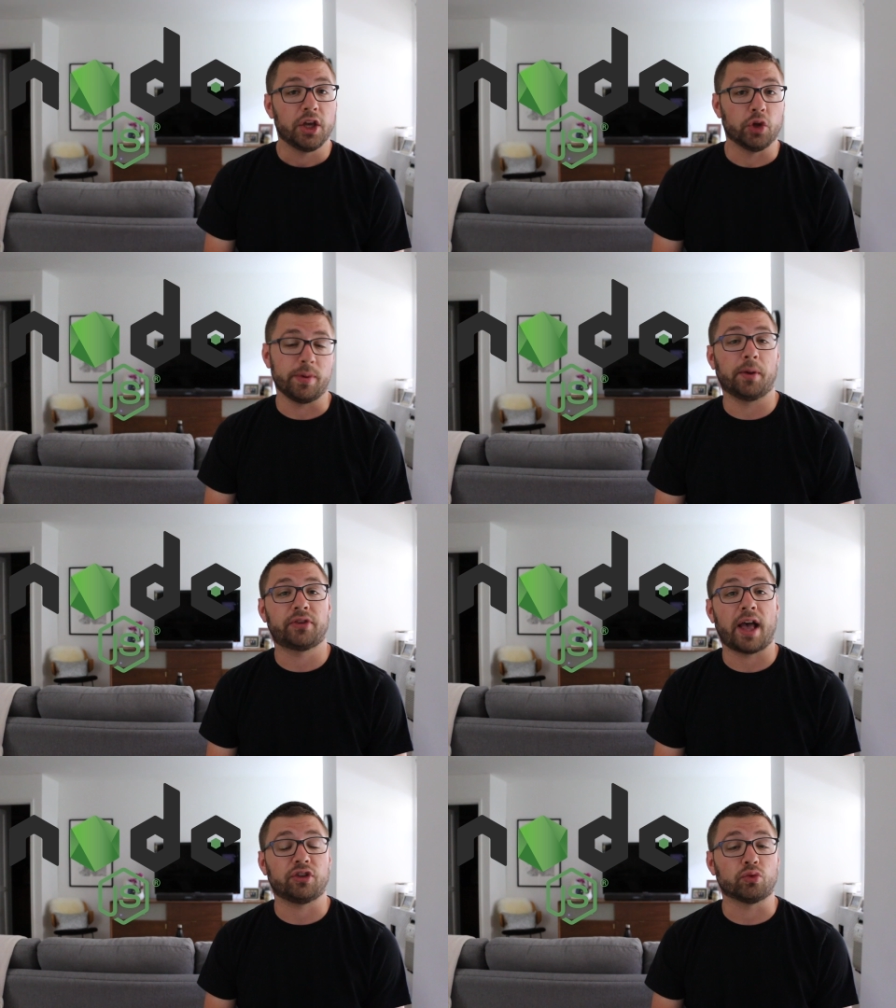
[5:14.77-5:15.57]
You'll be
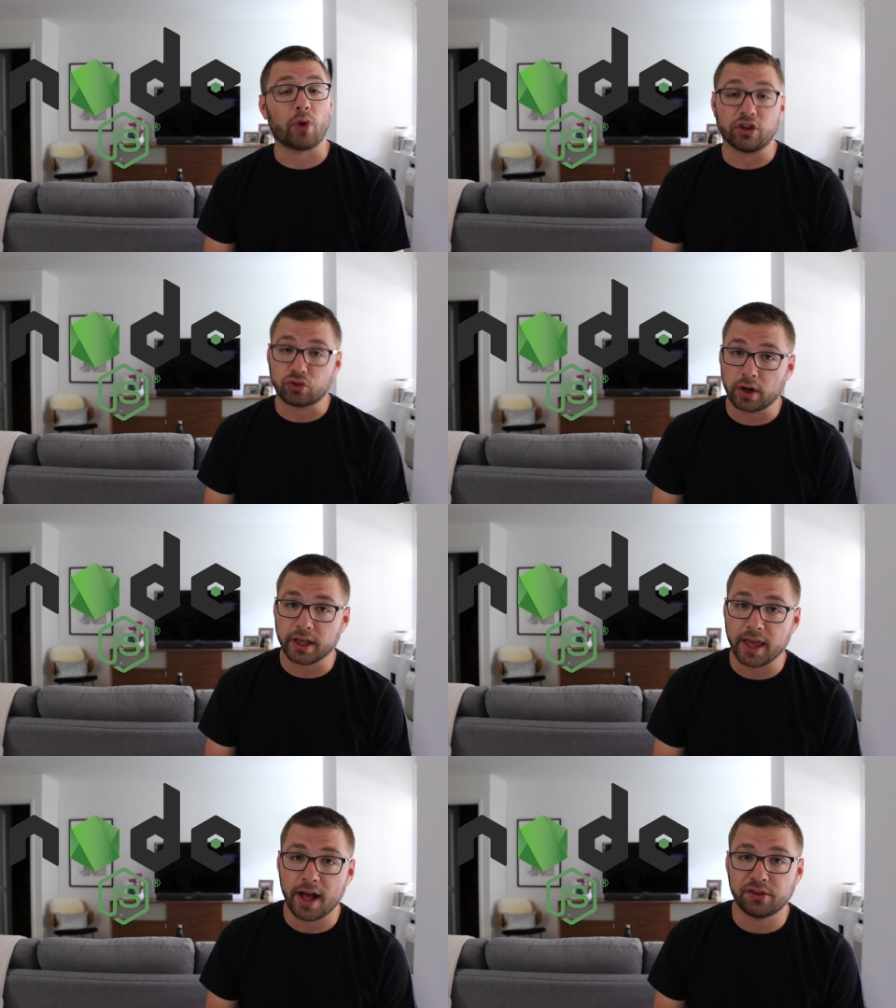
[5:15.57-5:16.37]
able to actually write
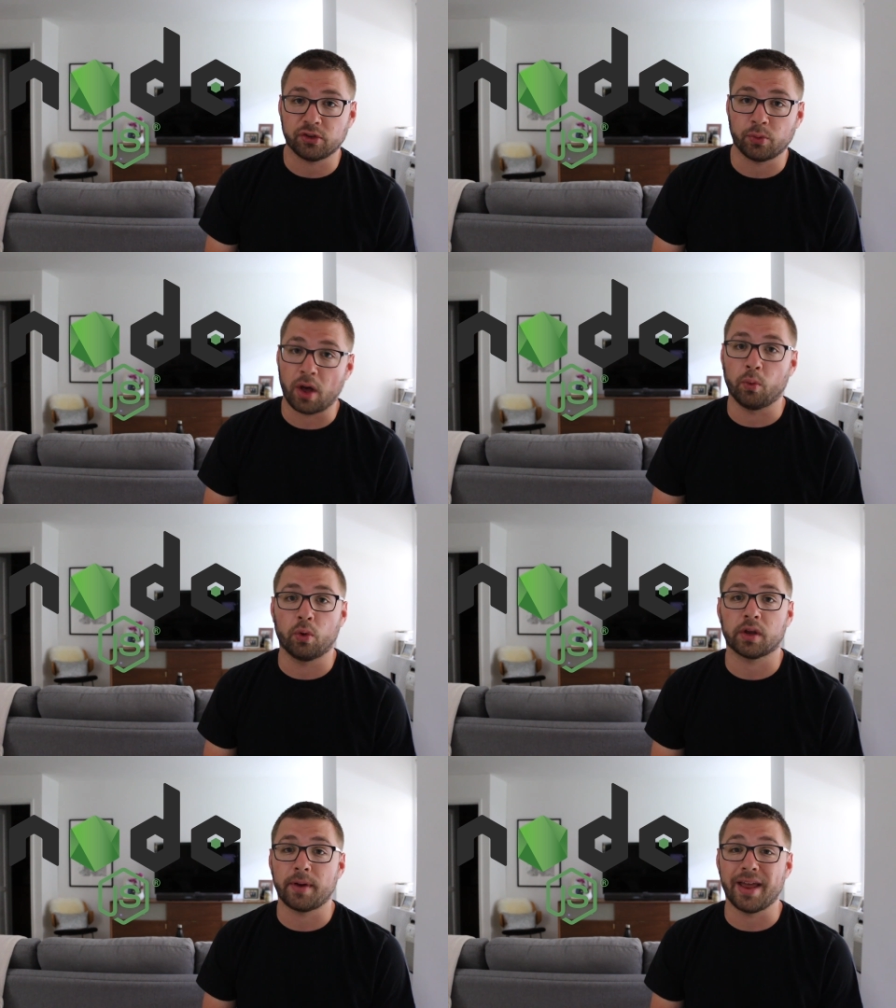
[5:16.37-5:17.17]
try-catches without
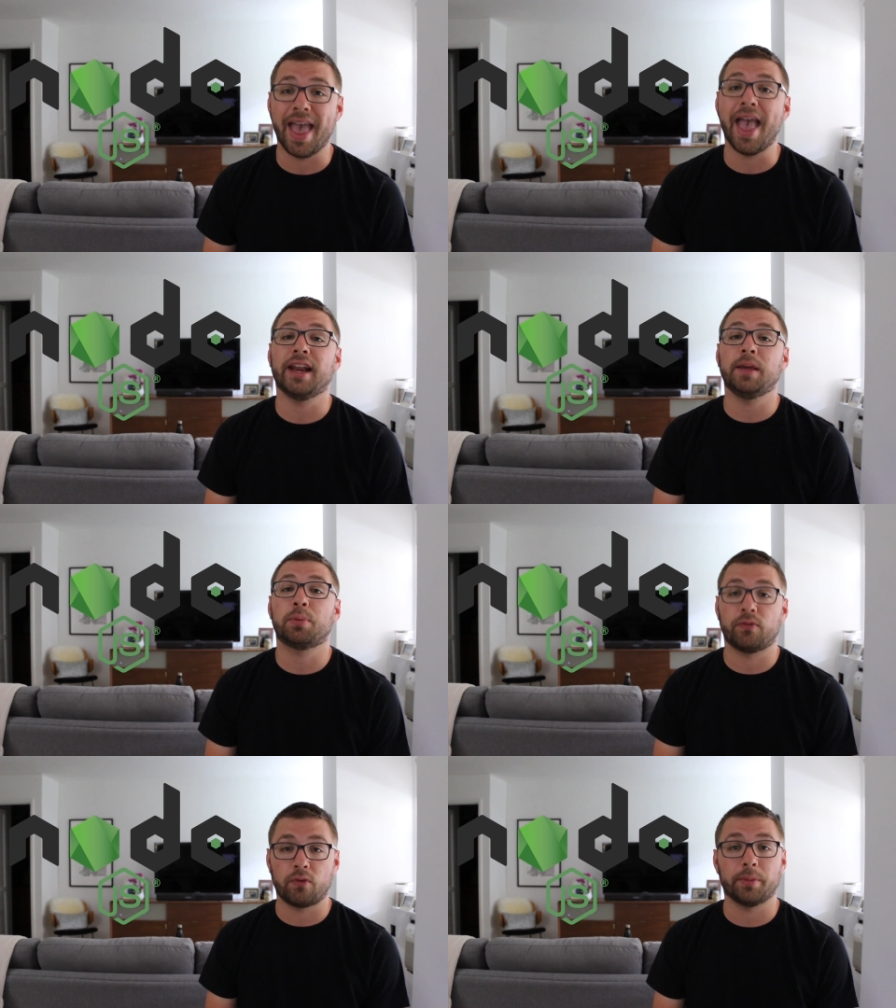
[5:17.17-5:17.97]
worrying about any
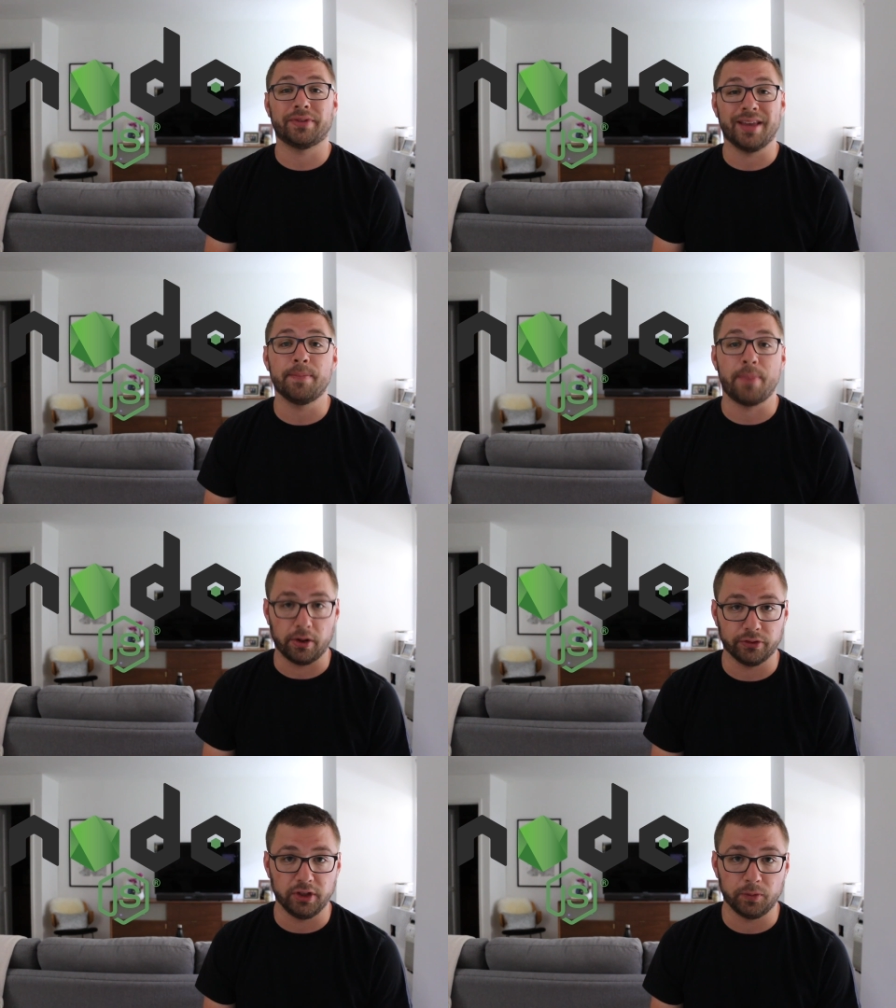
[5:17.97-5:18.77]
performance hit
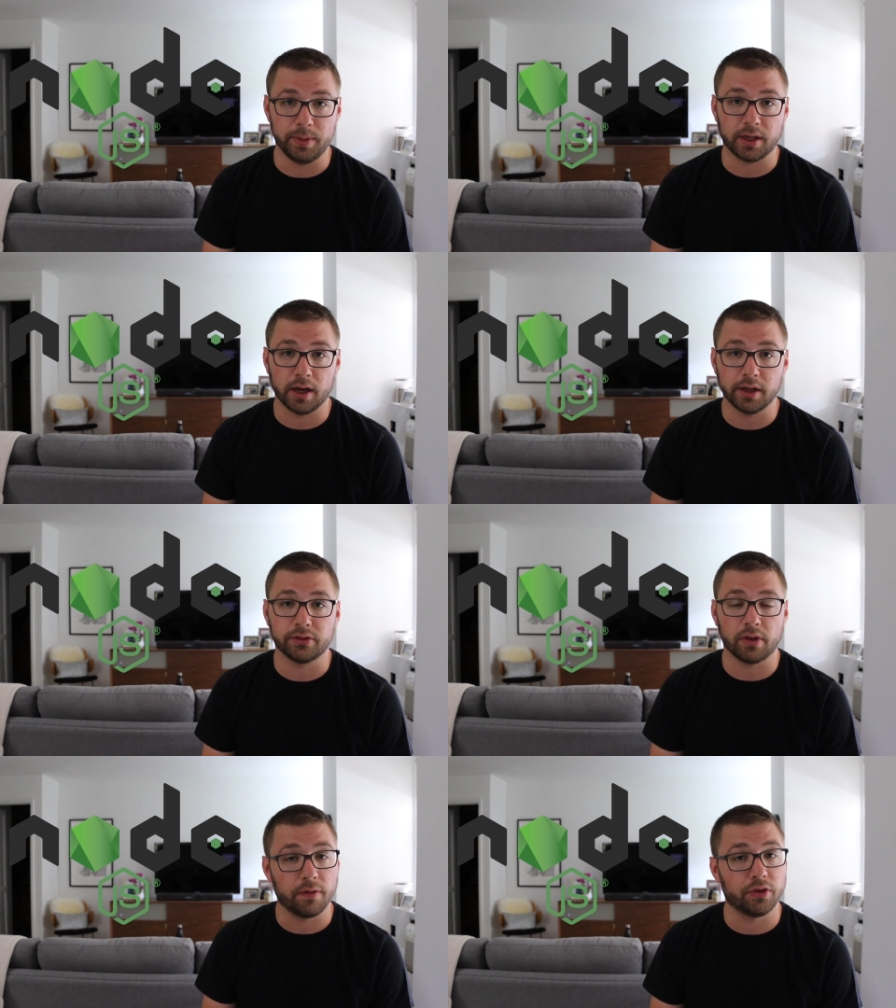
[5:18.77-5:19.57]
penalties
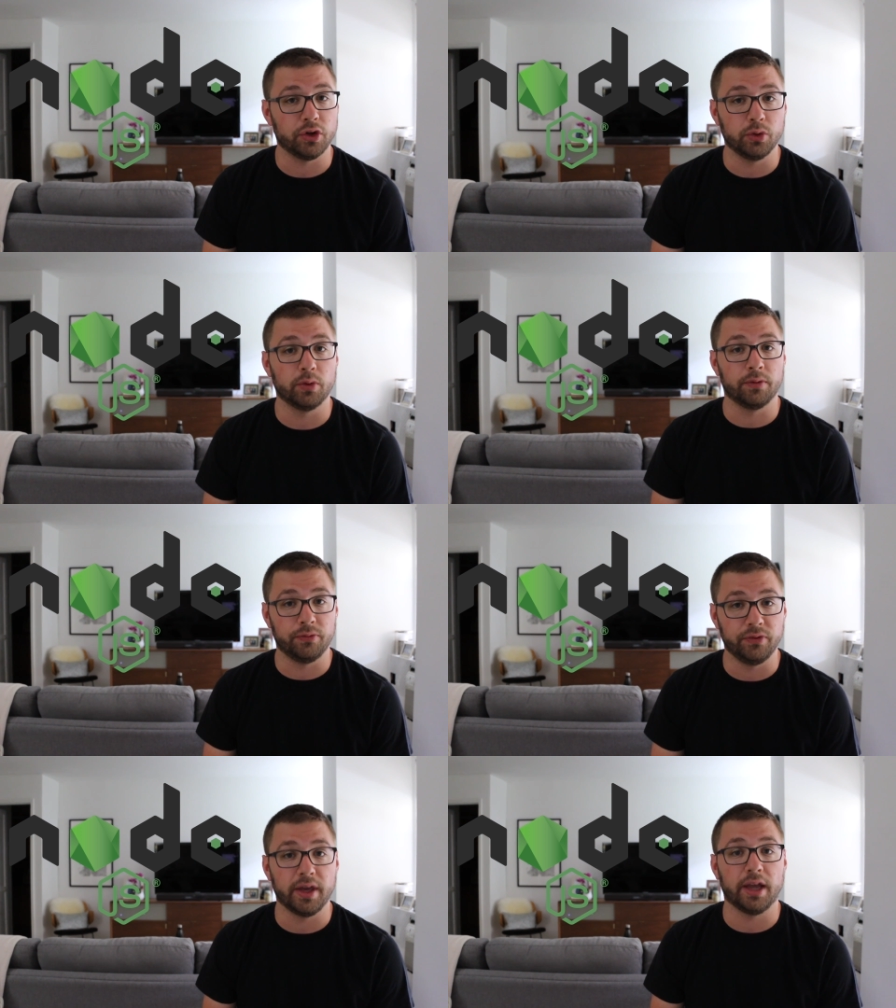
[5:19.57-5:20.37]
because of the new
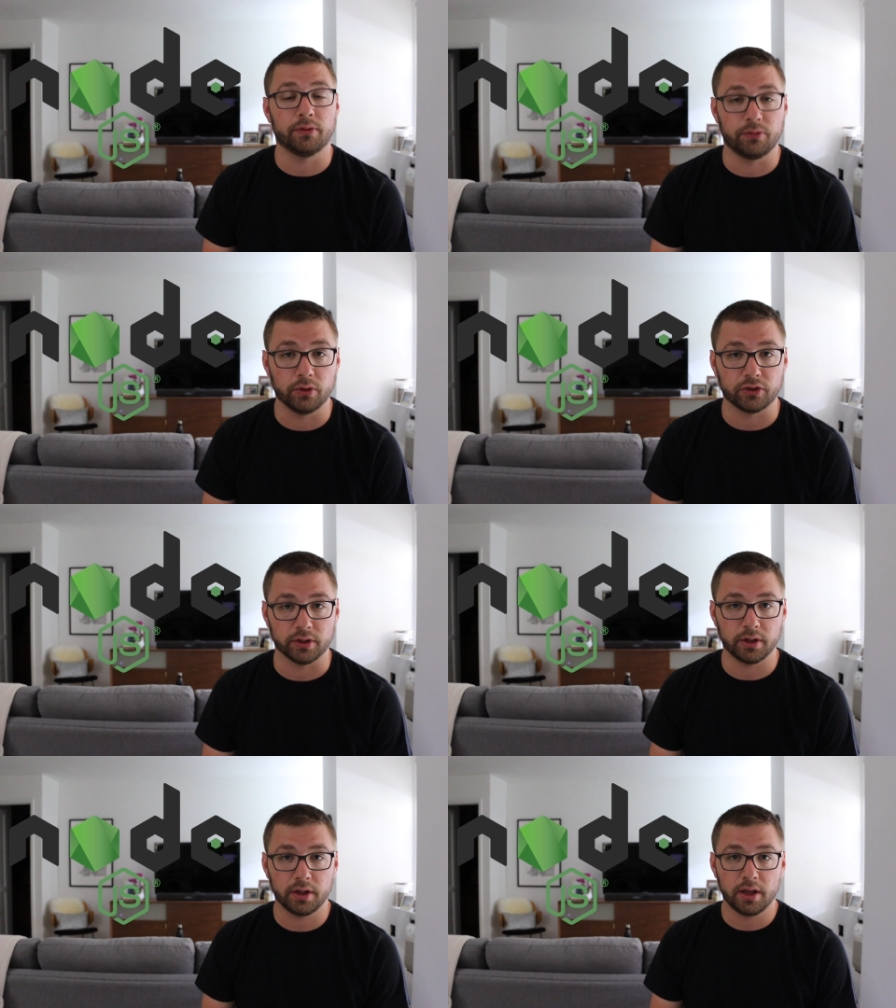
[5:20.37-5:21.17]
V8
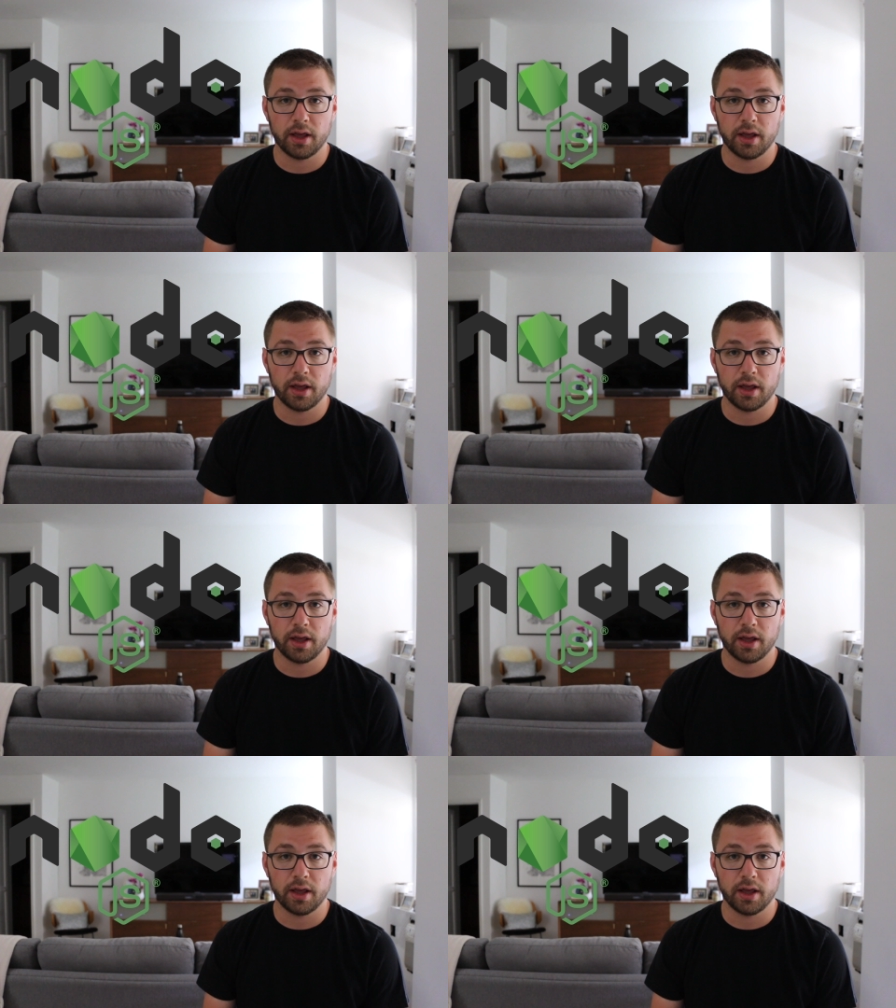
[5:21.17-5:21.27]
version.